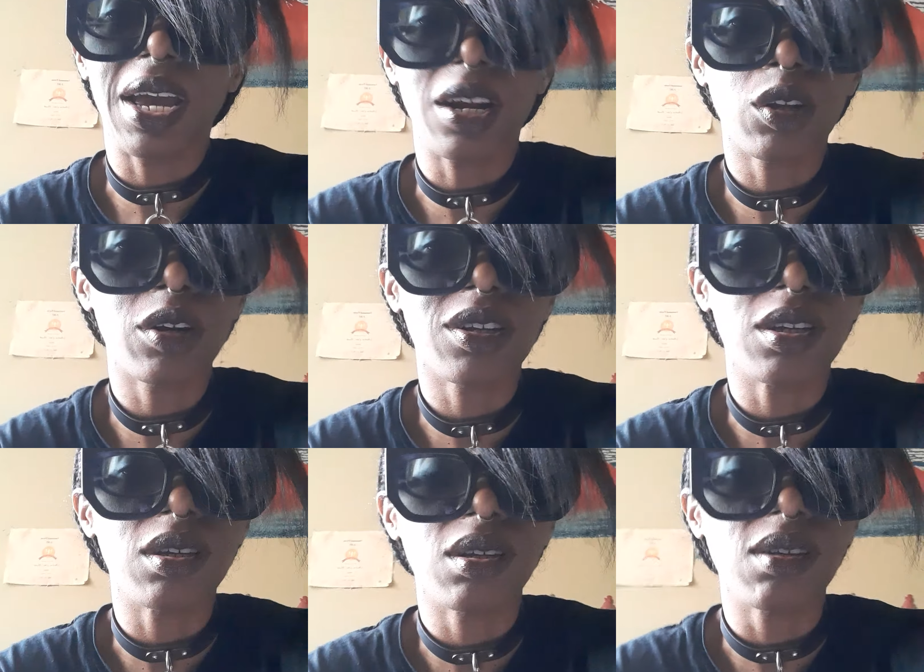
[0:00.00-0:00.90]

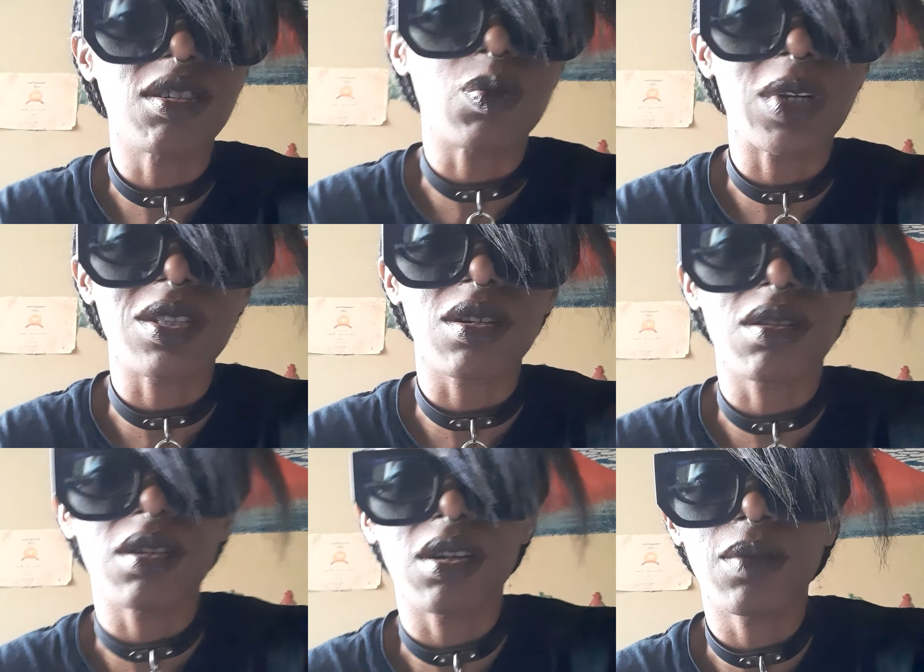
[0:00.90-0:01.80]
anarchy is
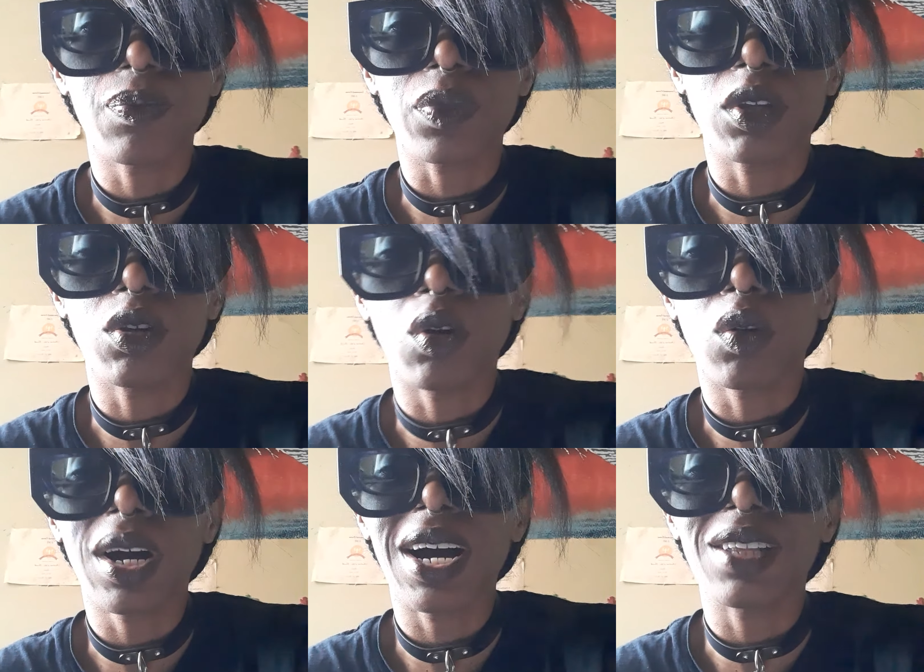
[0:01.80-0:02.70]
basically,
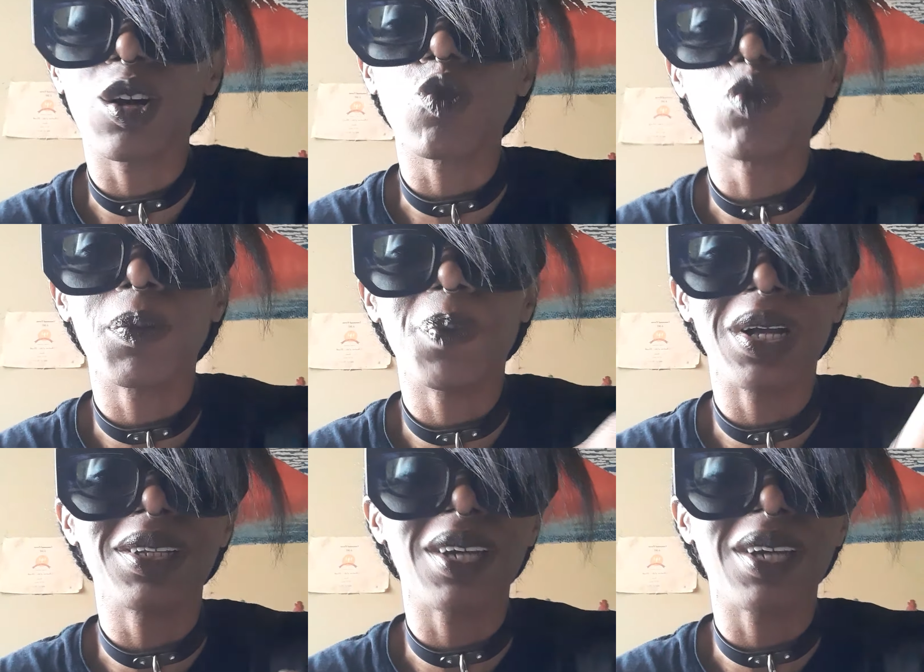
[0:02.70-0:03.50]
kind of rebelling